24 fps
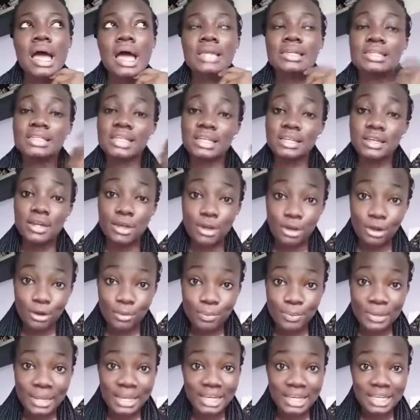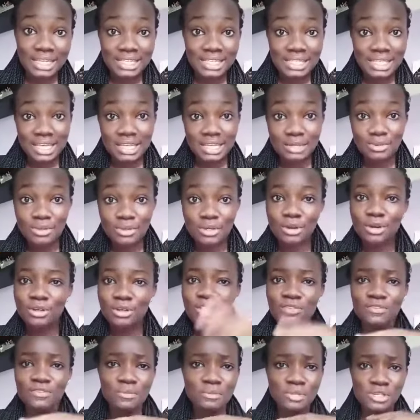I needed help, like I said, with all
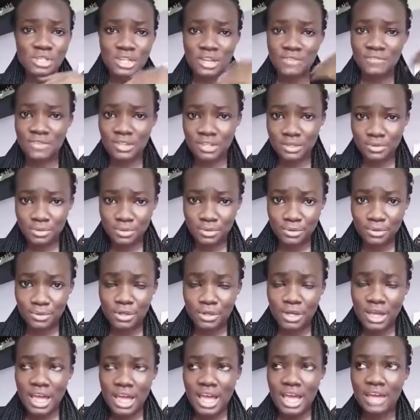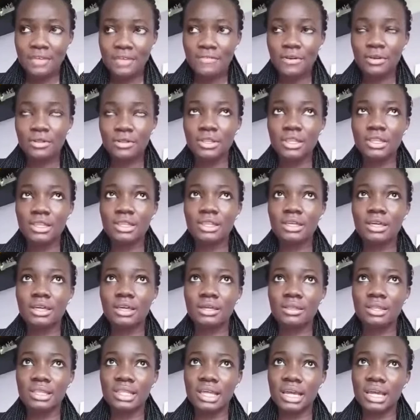the information available. I felt
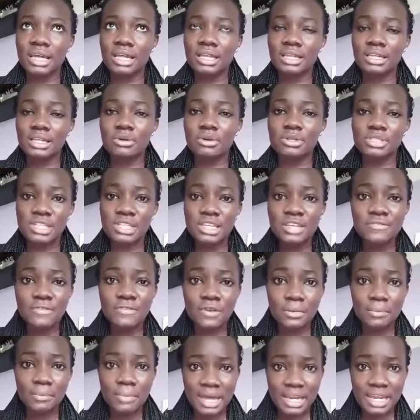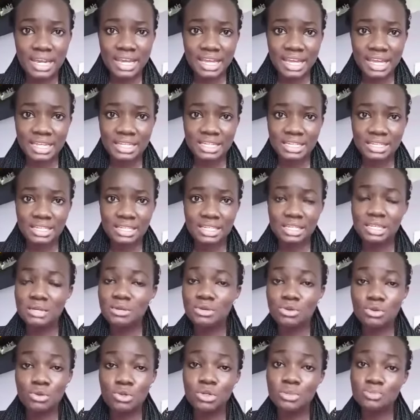that there was a need for a man ahead
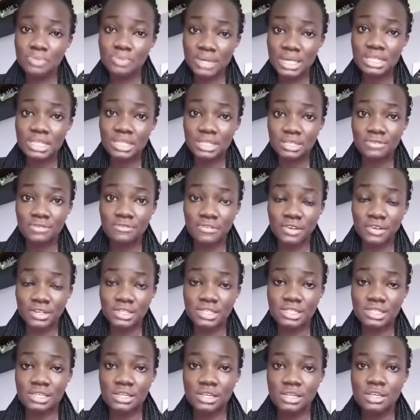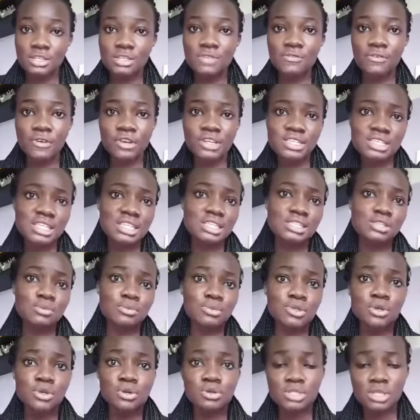who would make the difference. So for instance, some
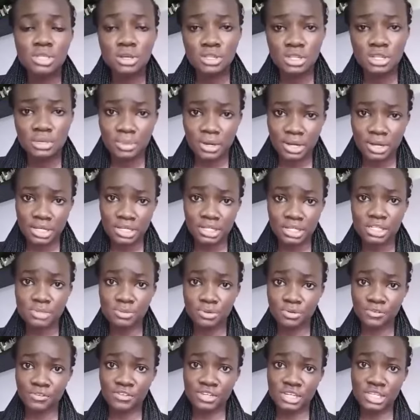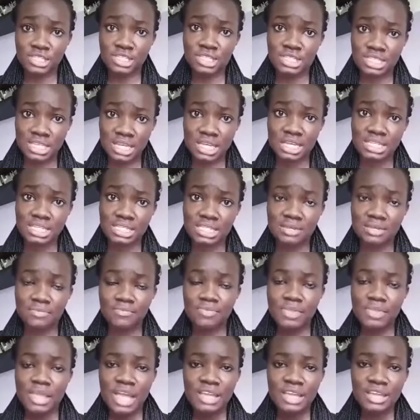schools tell you about English proficiency test.
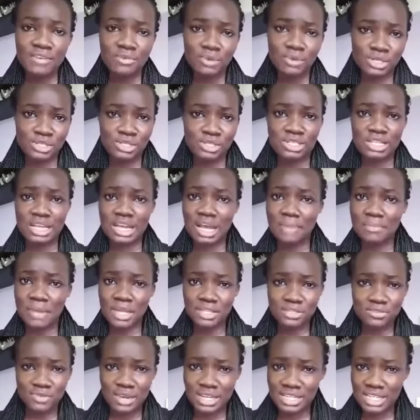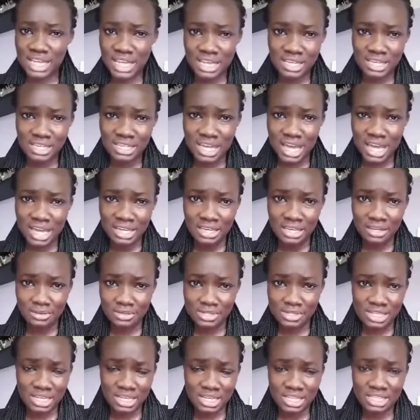And you have questions like, am I to write
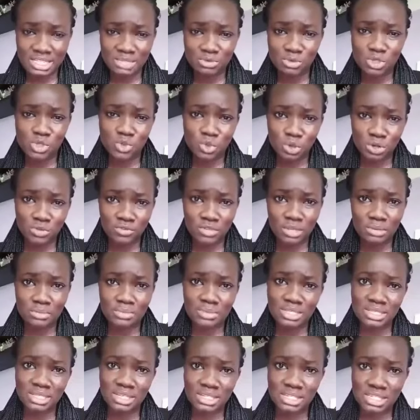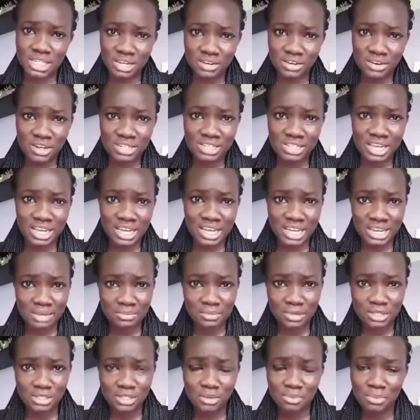IELTS? Which one of them? Is it general or
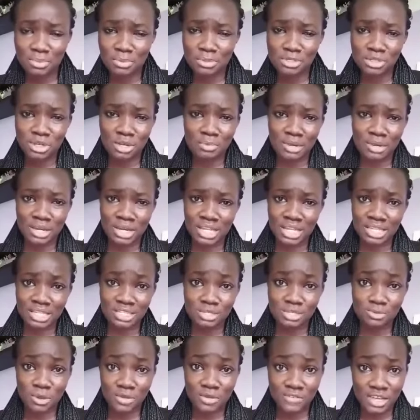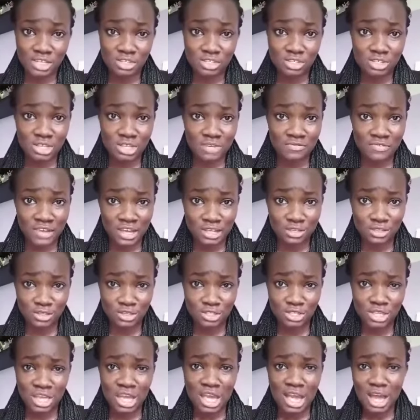academic? Some people talk about getting supervisors,
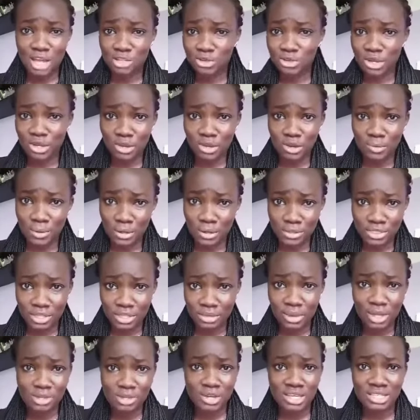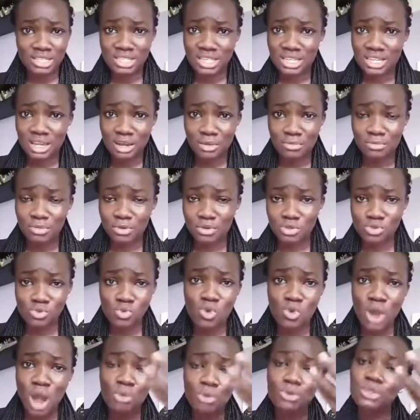advisors. How do I go about them? How do I send out mails?
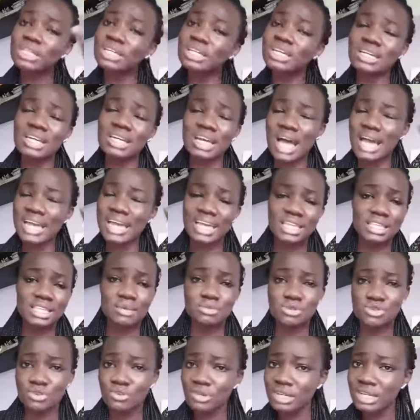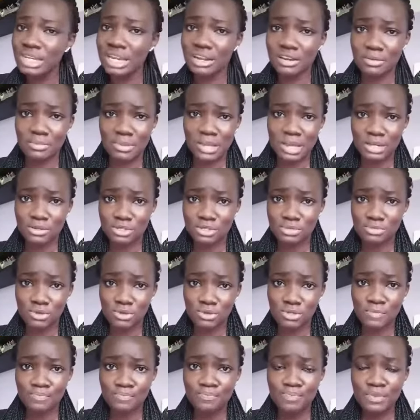How would I get them to read and reply those
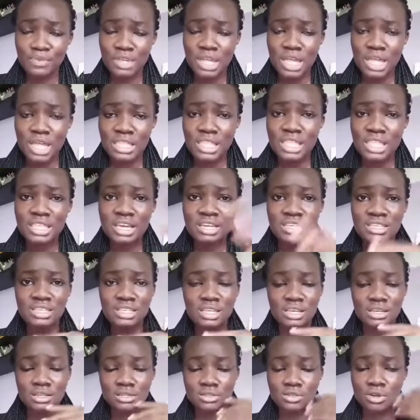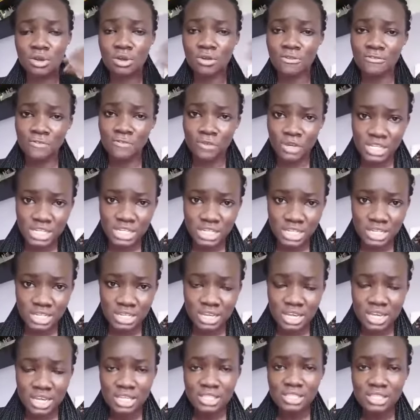mails? Then there's talk of
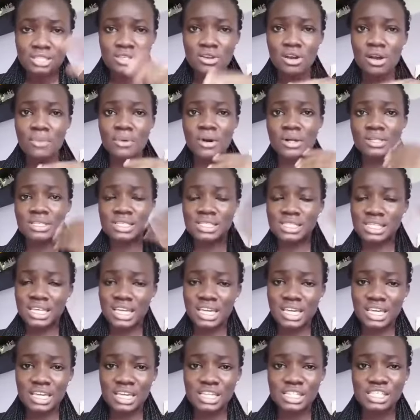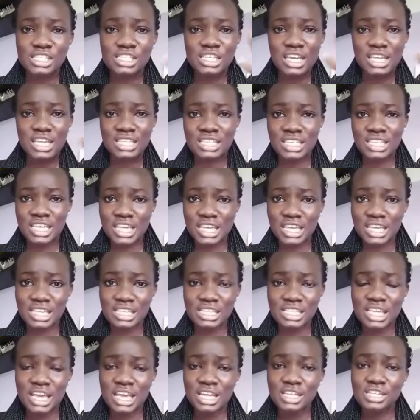funding. They talk about TAs,
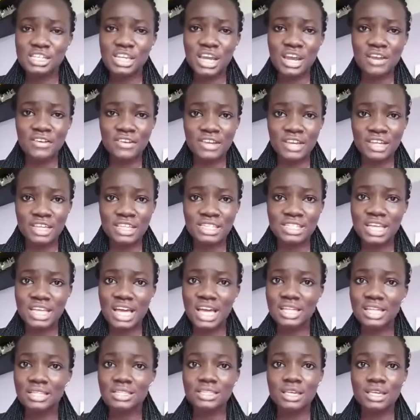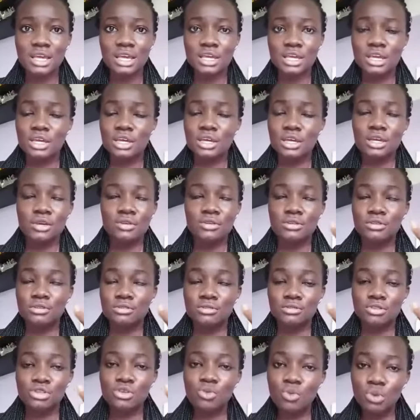GSAs, GREs, and
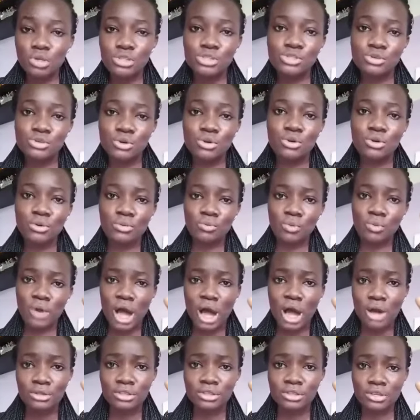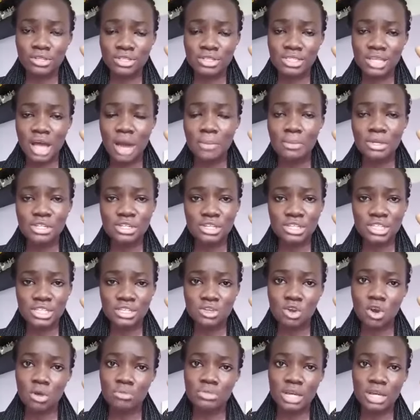you want to know how much does this
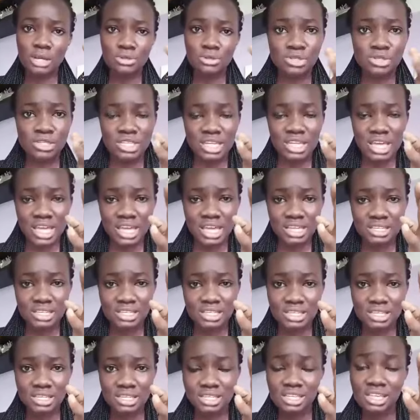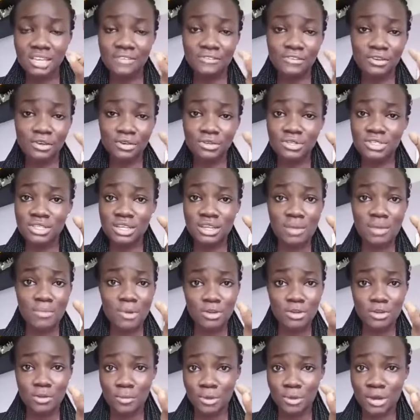come to in the end. See, if you're concerned
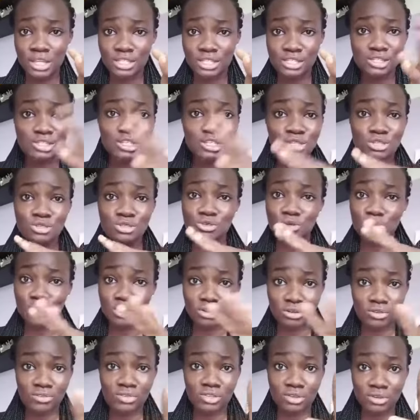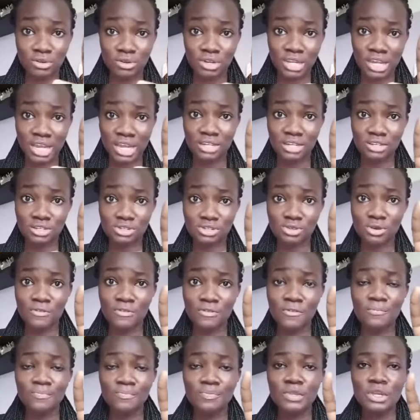about your pocket, you need to know all that kind of
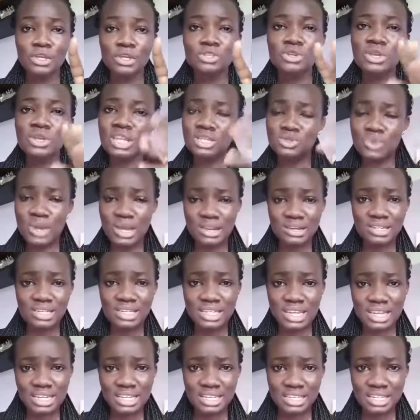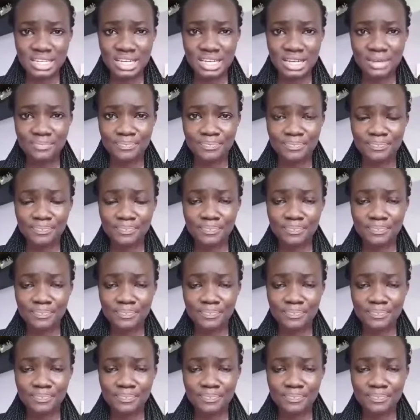stuff. So that's why I needed Linda.